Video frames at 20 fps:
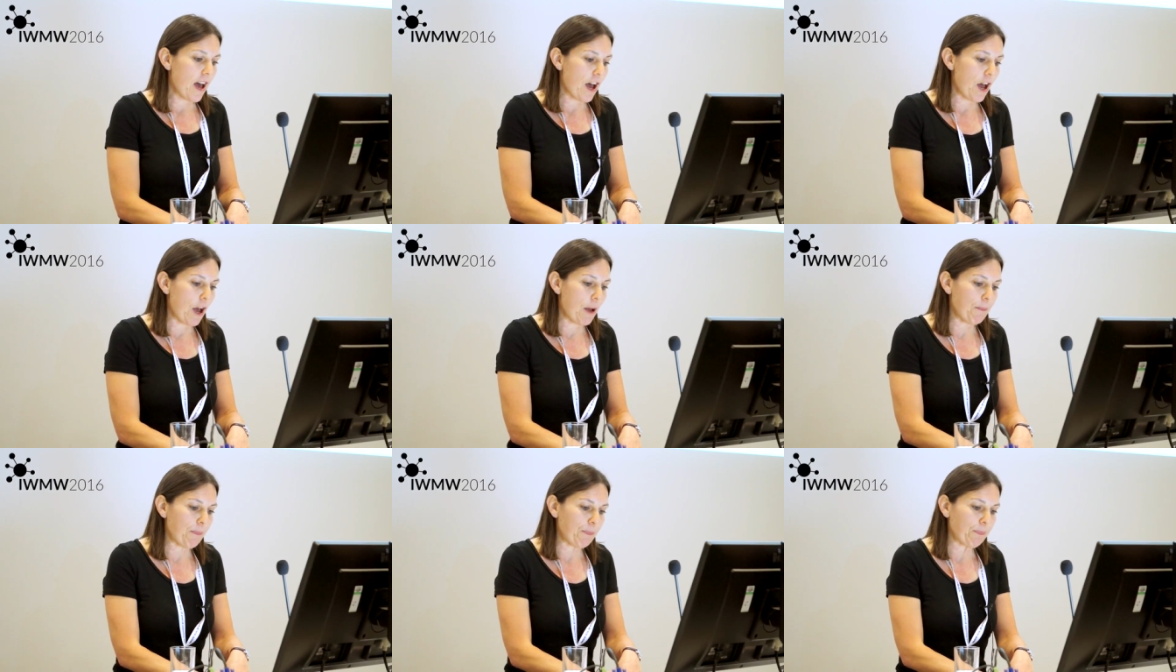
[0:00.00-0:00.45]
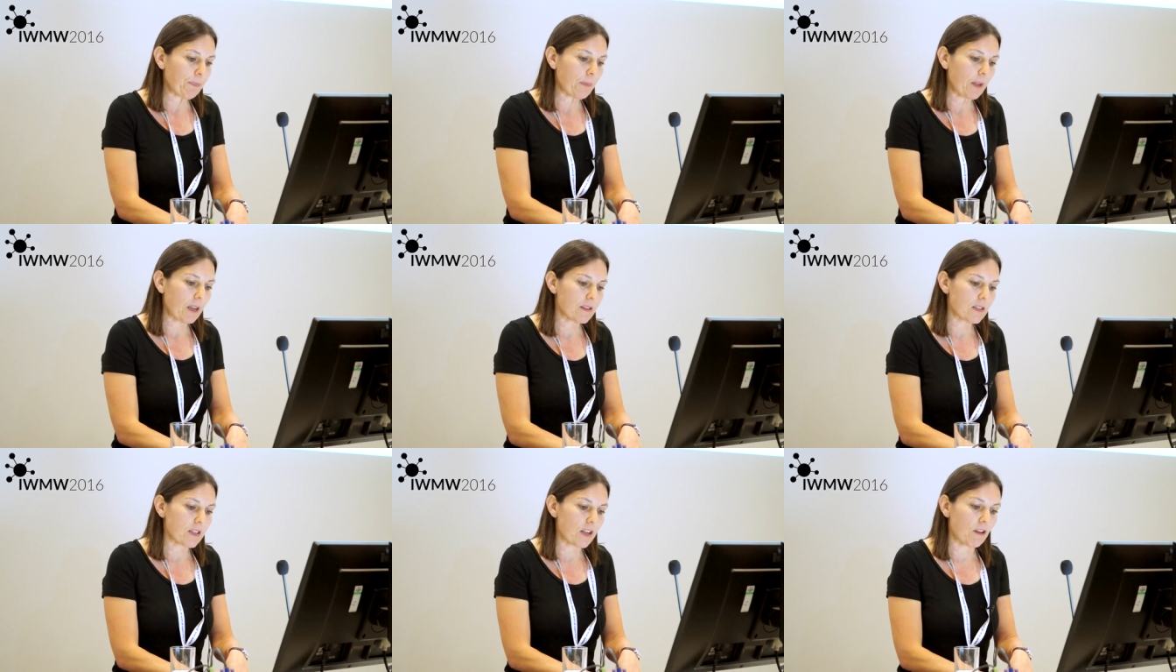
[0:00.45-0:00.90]
Um,
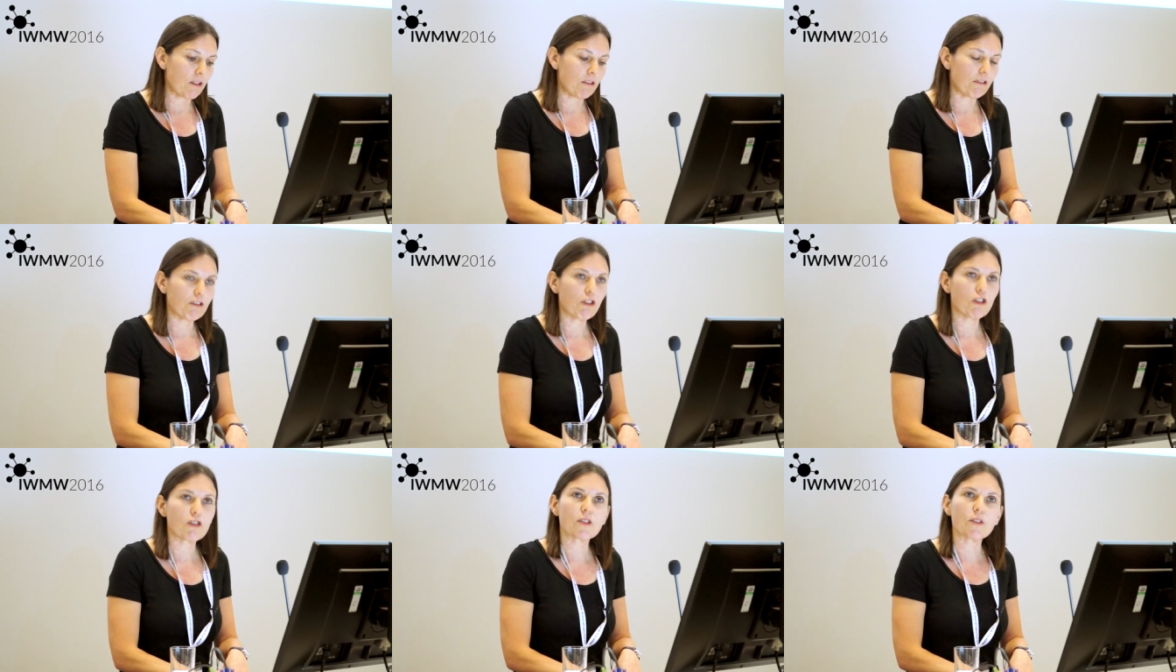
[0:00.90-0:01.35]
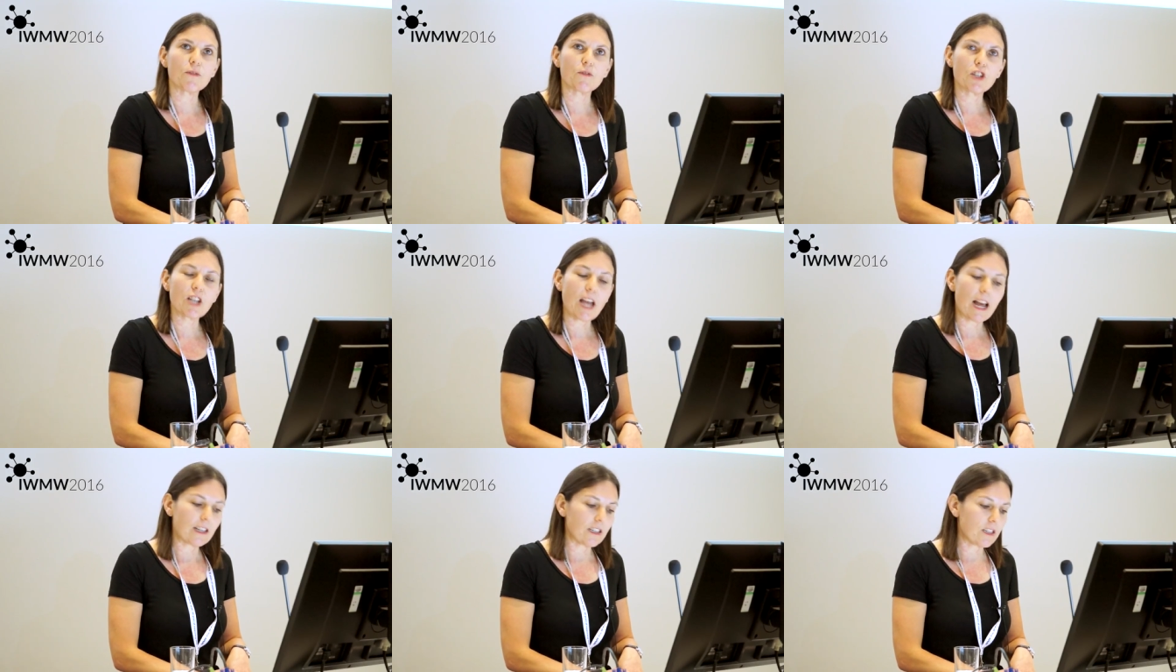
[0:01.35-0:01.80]
so lots of
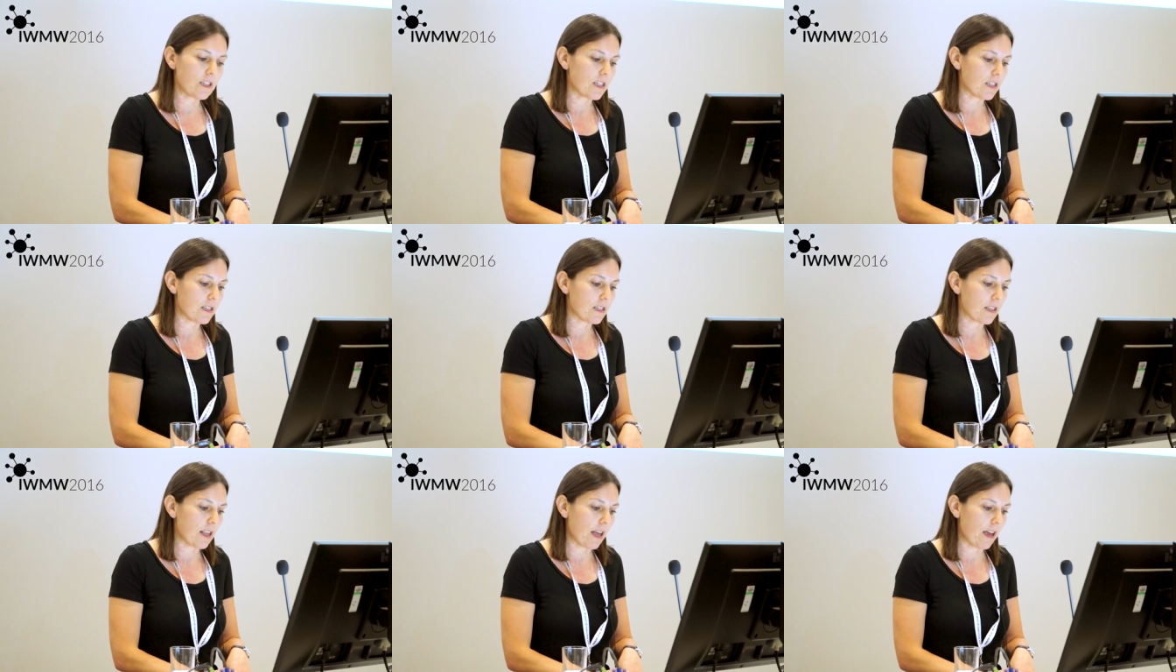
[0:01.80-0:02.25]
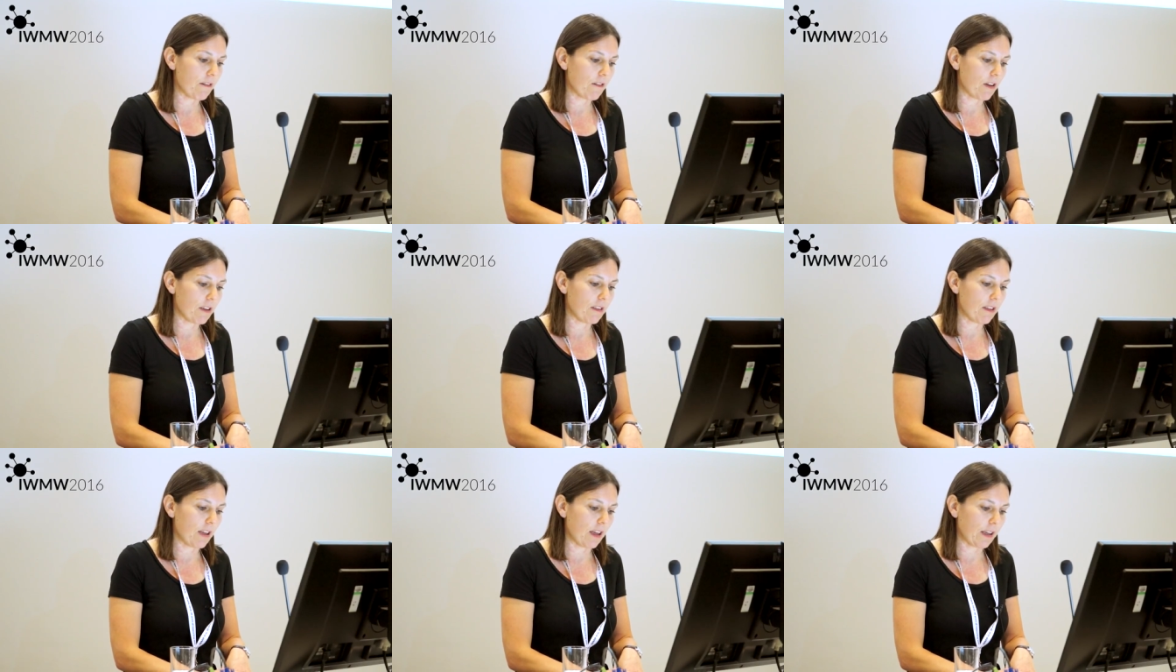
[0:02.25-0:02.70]
challenges there,
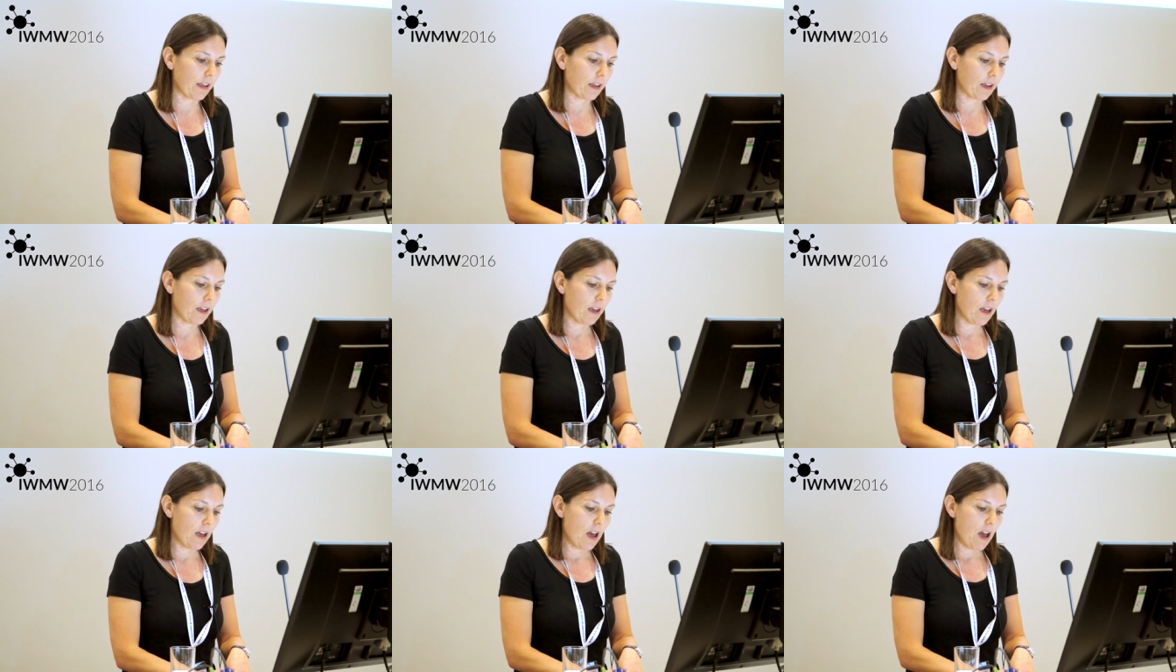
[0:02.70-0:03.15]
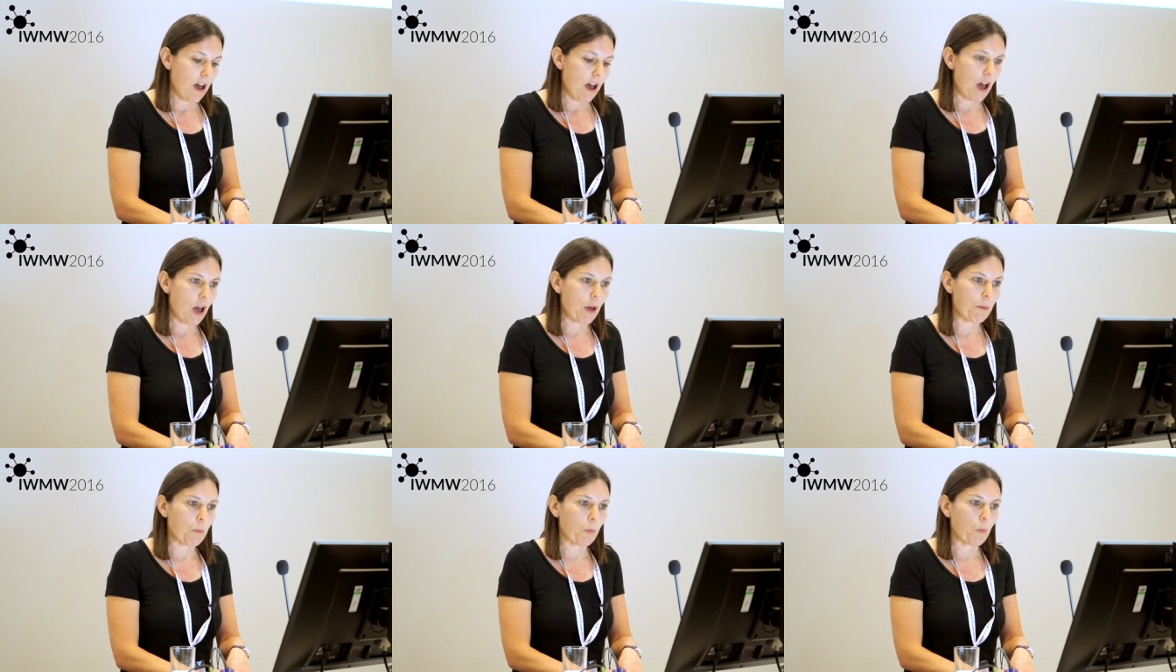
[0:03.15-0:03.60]
I think.
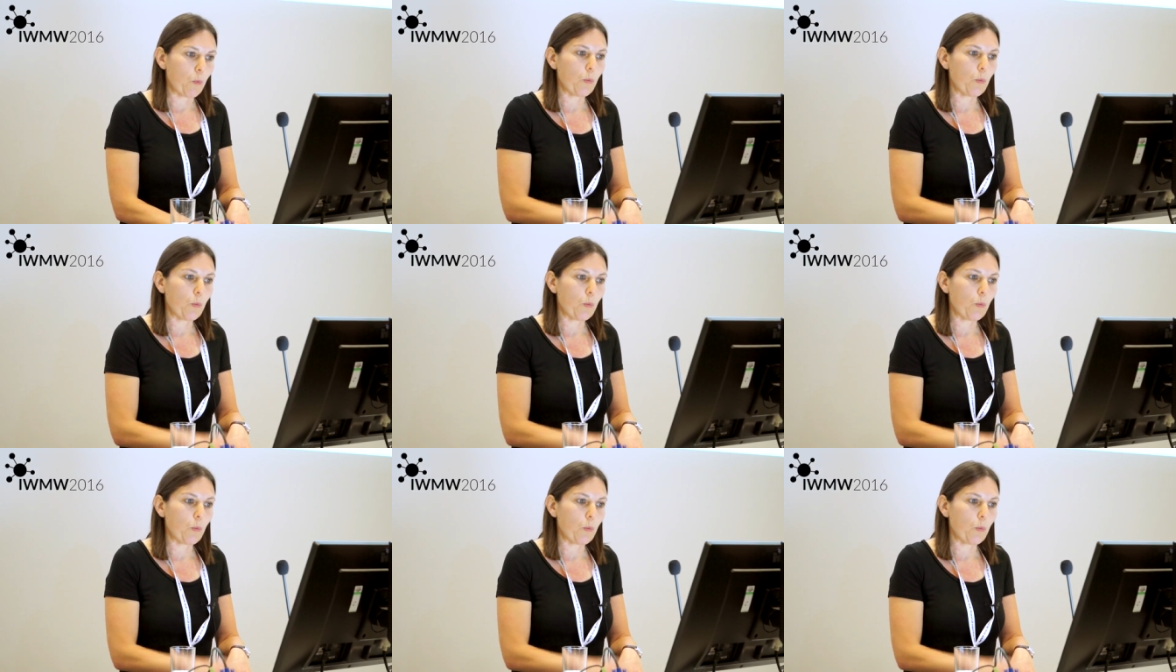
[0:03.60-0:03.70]
Um,